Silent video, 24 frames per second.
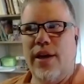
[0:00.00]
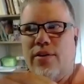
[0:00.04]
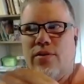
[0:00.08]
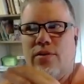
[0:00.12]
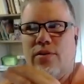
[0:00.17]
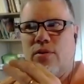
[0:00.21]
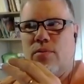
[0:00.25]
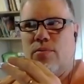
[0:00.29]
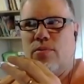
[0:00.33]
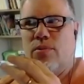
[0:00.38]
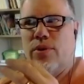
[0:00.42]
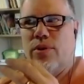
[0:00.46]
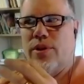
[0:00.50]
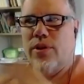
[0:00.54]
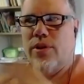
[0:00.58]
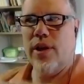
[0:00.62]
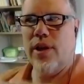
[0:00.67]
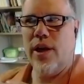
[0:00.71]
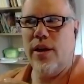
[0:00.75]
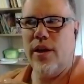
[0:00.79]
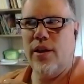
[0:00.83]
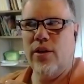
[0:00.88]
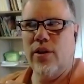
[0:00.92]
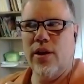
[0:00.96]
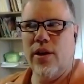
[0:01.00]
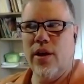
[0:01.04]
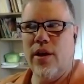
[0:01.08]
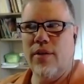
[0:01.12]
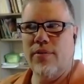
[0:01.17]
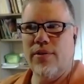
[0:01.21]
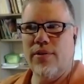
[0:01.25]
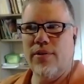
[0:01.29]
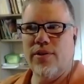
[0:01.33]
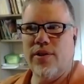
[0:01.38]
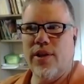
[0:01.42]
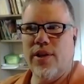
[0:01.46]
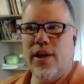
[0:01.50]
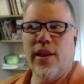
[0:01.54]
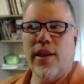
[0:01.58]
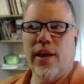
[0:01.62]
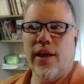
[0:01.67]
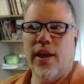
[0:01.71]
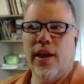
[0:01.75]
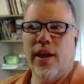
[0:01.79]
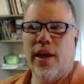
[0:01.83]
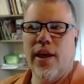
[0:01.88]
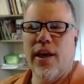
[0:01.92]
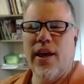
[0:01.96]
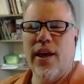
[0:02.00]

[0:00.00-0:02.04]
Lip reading: This little boy is kind of looking off the side, like